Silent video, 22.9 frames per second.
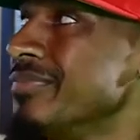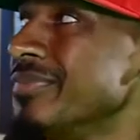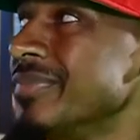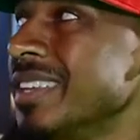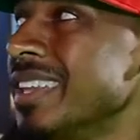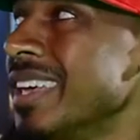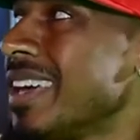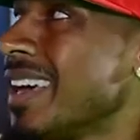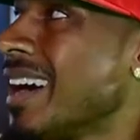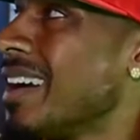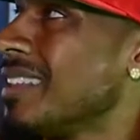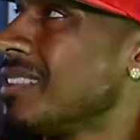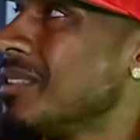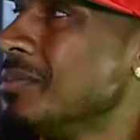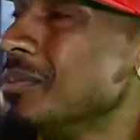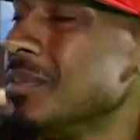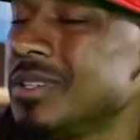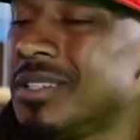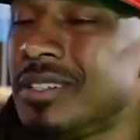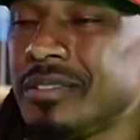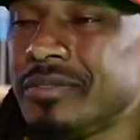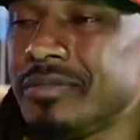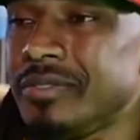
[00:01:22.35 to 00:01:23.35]
Nick out the
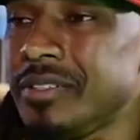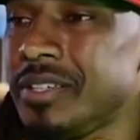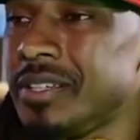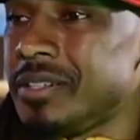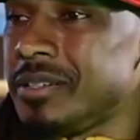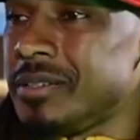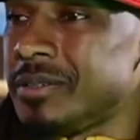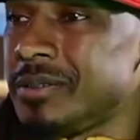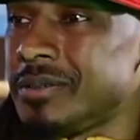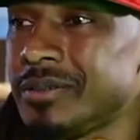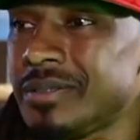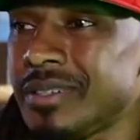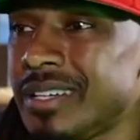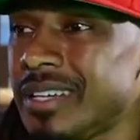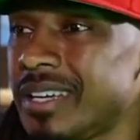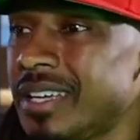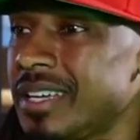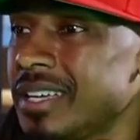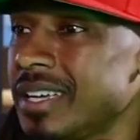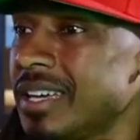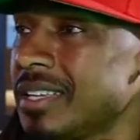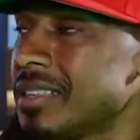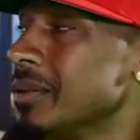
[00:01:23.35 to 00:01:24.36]
middle of the field.
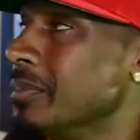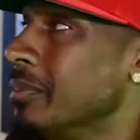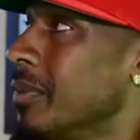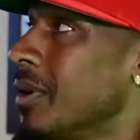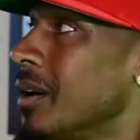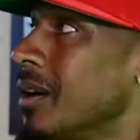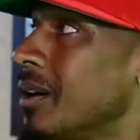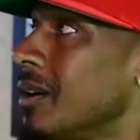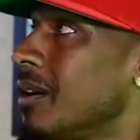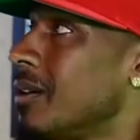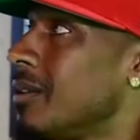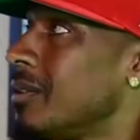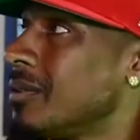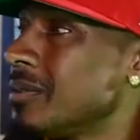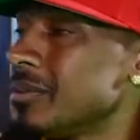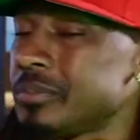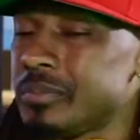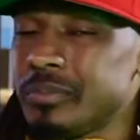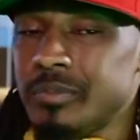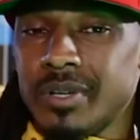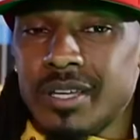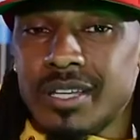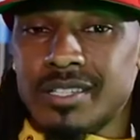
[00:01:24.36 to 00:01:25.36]
Get the ball.
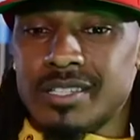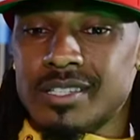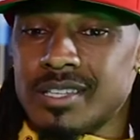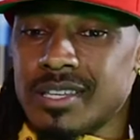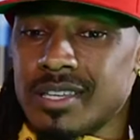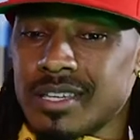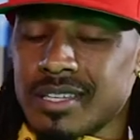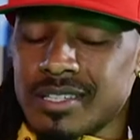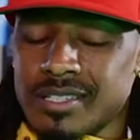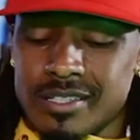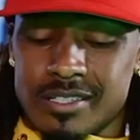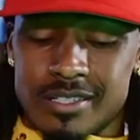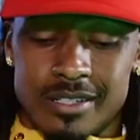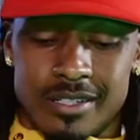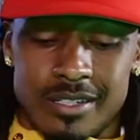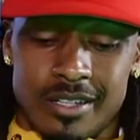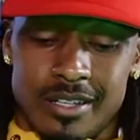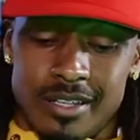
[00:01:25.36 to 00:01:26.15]
Pick six.